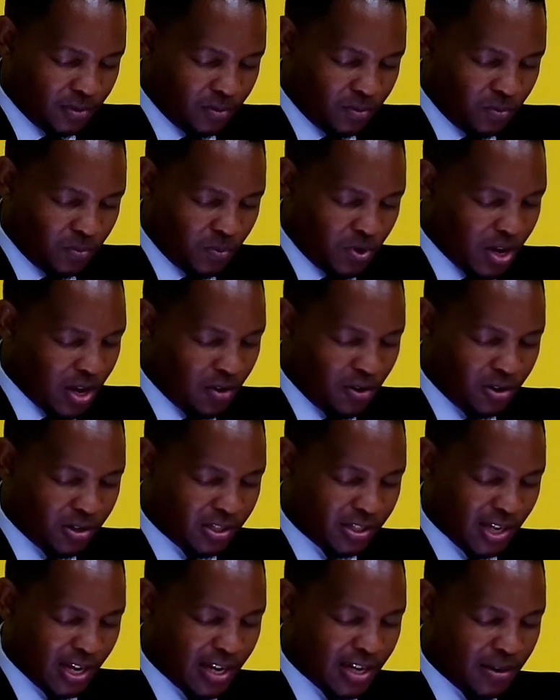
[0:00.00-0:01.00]
we are not
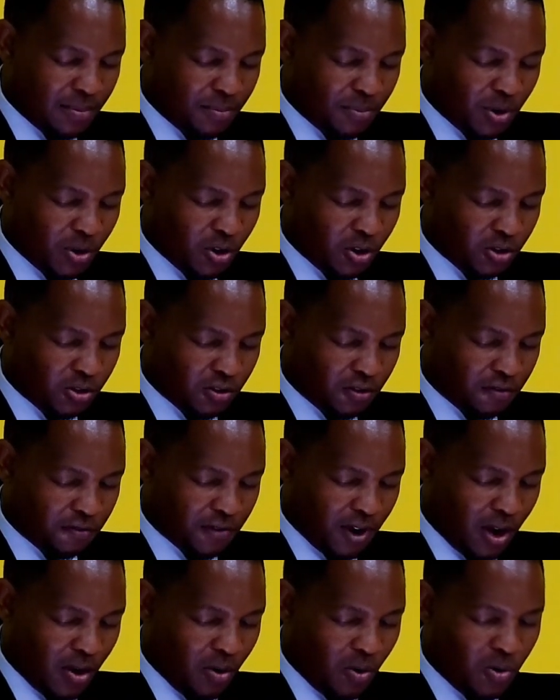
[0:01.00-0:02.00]
standing because of
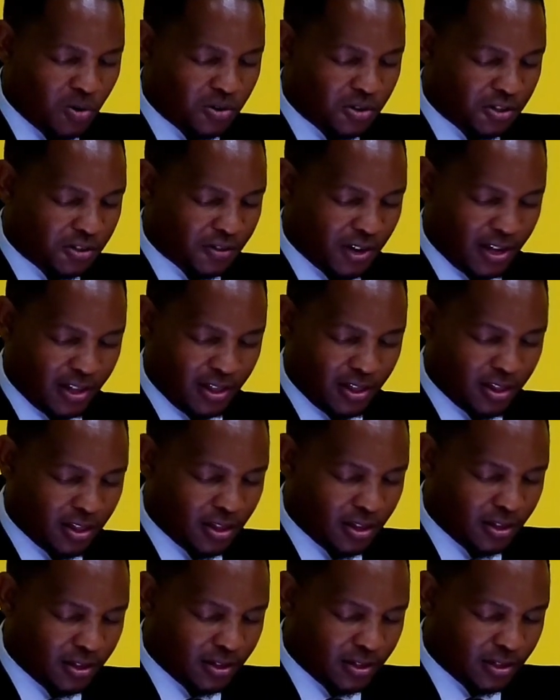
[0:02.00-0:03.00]
our own strength,
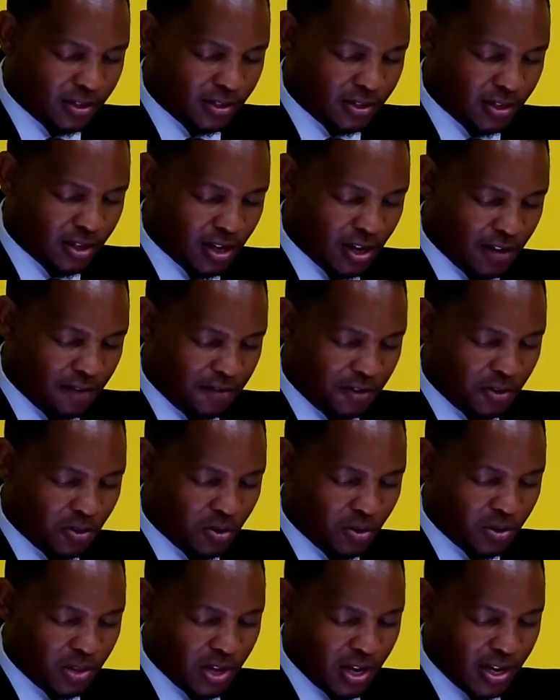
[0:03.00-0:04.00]
even
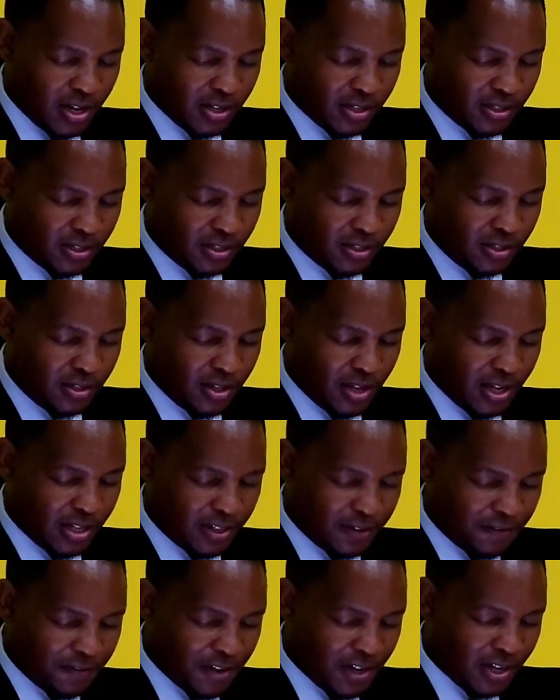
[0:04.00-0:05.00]
though there, is, there are
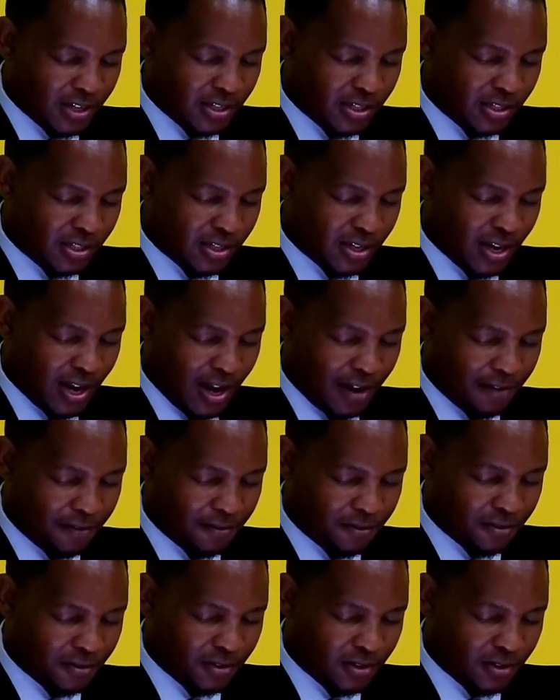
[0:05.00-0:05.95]
difficulties in life.